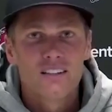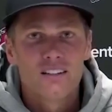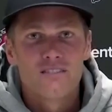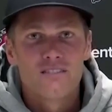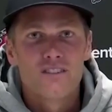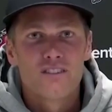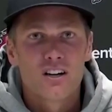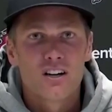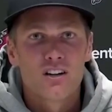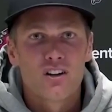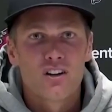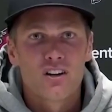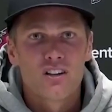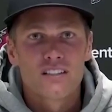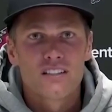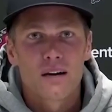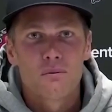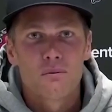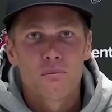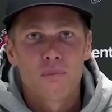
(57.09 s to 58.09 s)
a very long
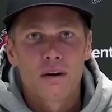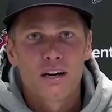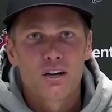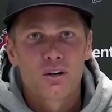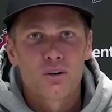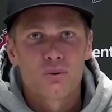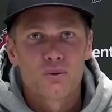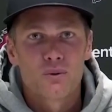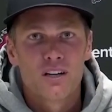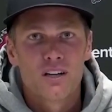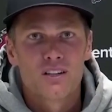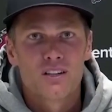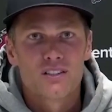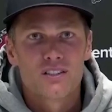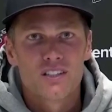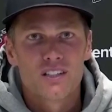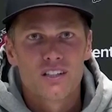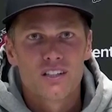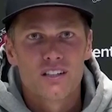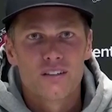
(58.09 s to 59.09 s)
time in my career
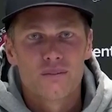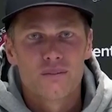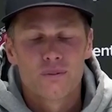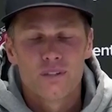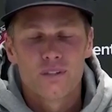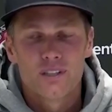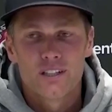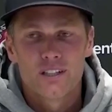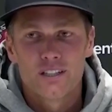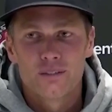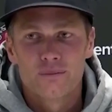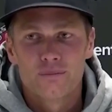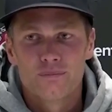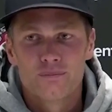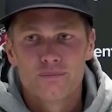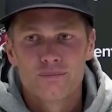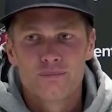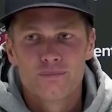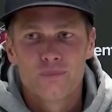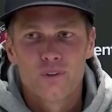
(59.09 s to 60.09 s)
to um,
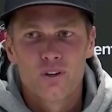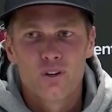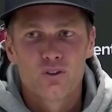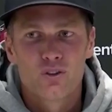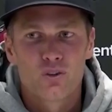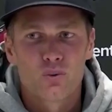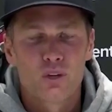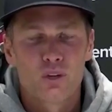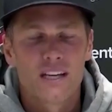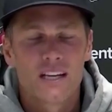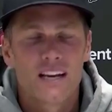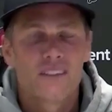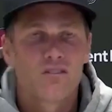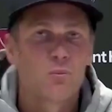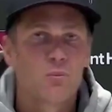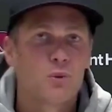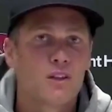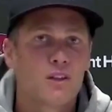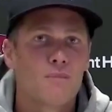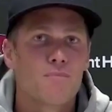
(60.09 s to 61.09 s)
you know to really have to
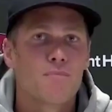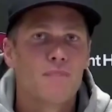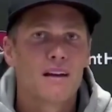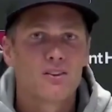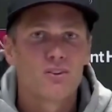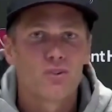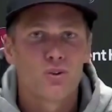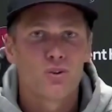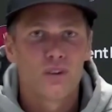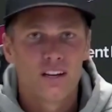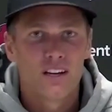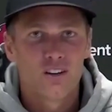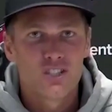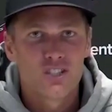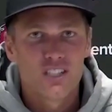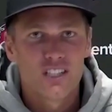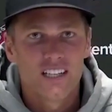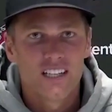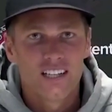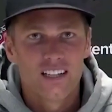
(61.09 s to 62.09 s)
put the mental
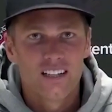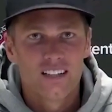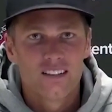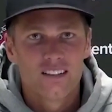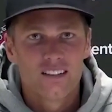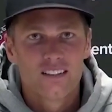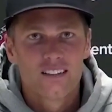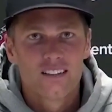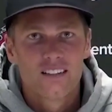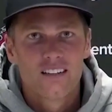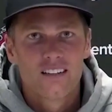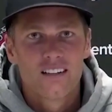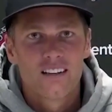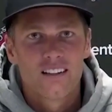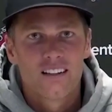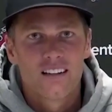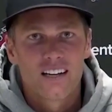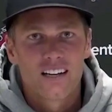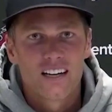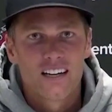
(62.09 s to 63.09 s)
energy in
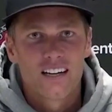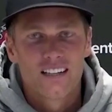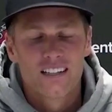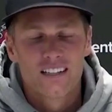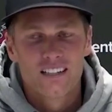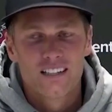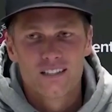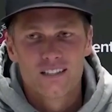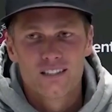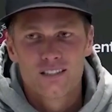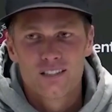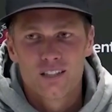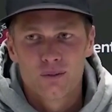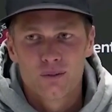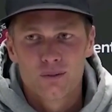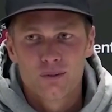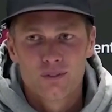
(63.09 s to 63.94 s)
like I did. So